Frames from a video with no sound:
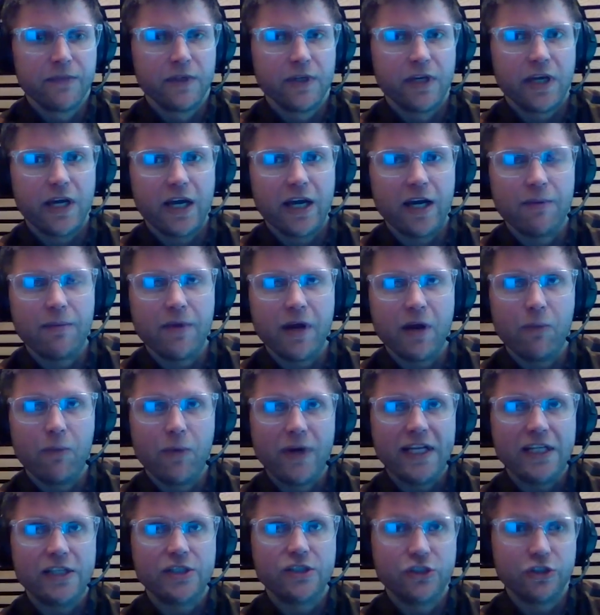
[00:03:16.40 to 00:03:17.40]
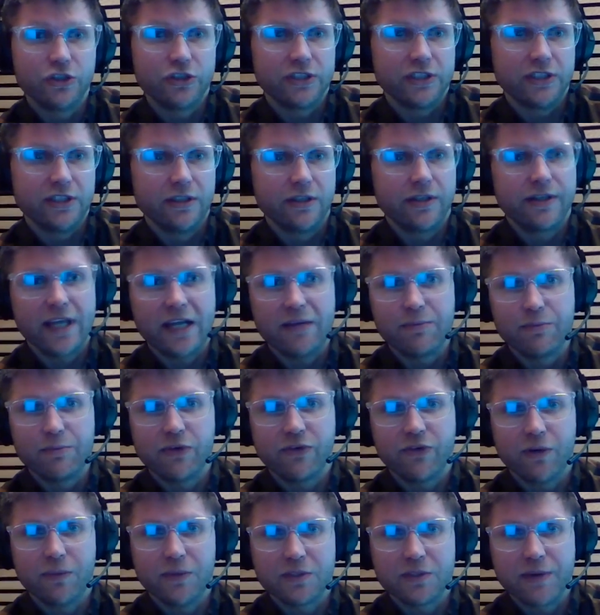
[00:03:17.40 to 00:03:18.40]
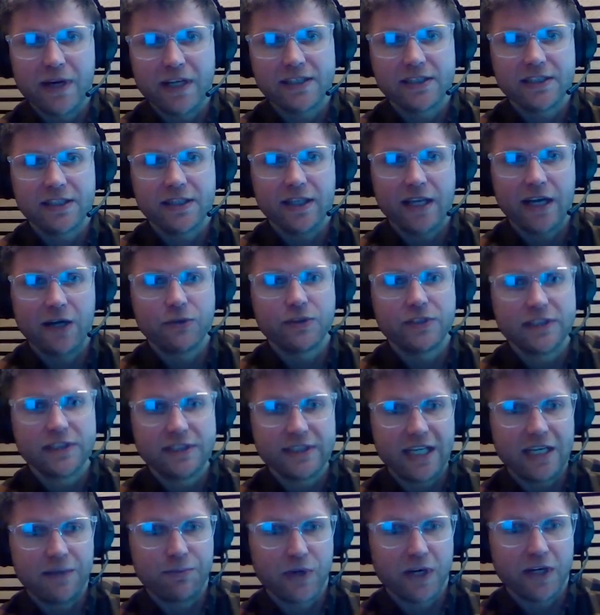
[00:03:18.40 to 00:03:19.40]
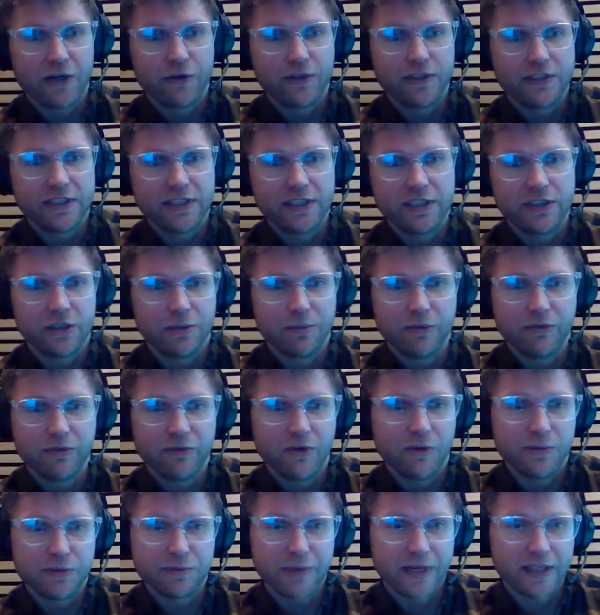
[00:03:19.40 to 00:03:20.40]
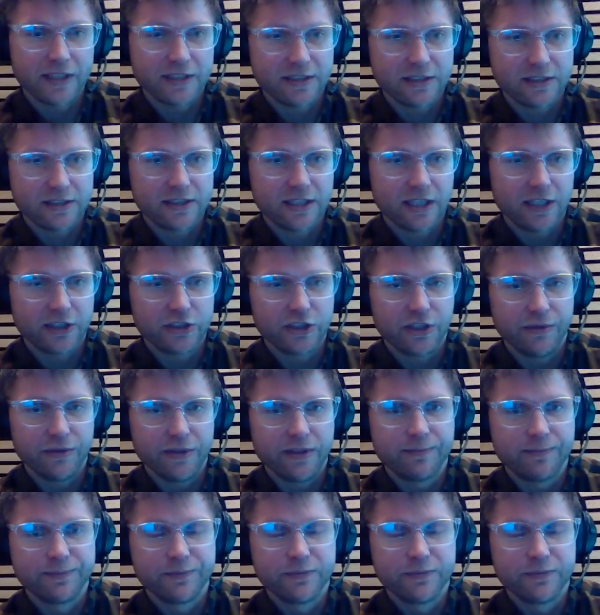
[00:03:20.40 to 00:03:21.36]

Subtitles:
And when it doesn't, then Performance Max is allowed to take priority, so Performance Max can start showing.